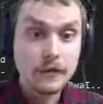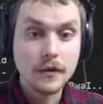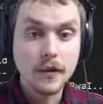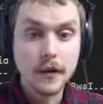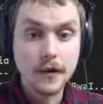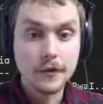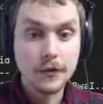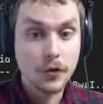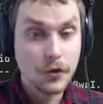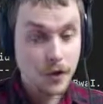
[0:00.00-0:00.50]

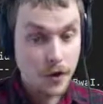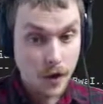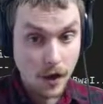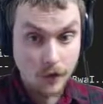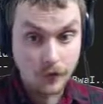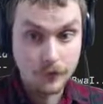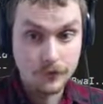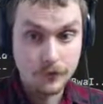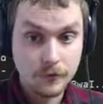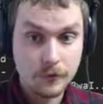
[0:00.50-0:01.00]
it's good
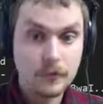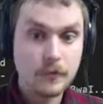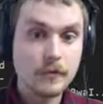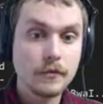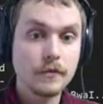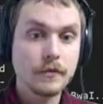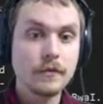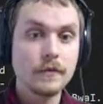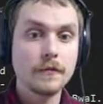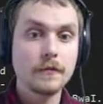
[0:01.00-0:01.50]
enough
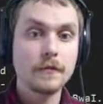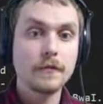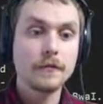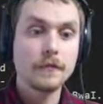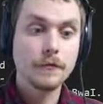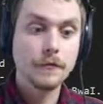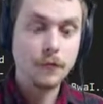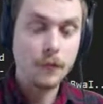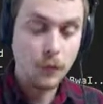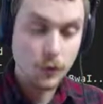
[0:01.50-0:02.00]

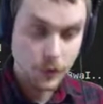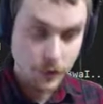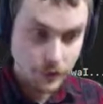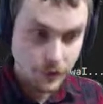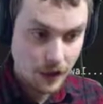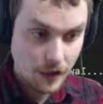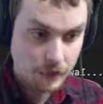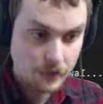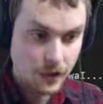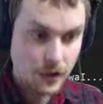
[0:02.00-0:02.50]
for this
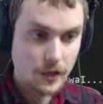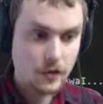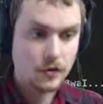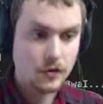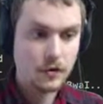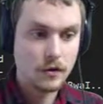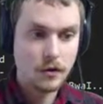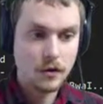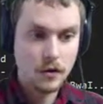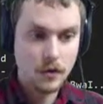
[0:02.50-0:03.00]

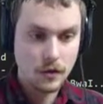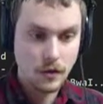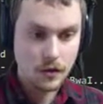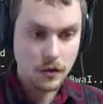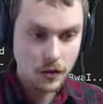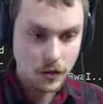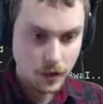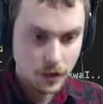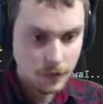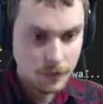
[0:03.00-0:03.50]
application,
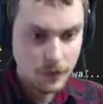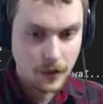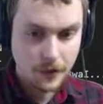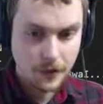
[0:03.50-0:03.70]
in my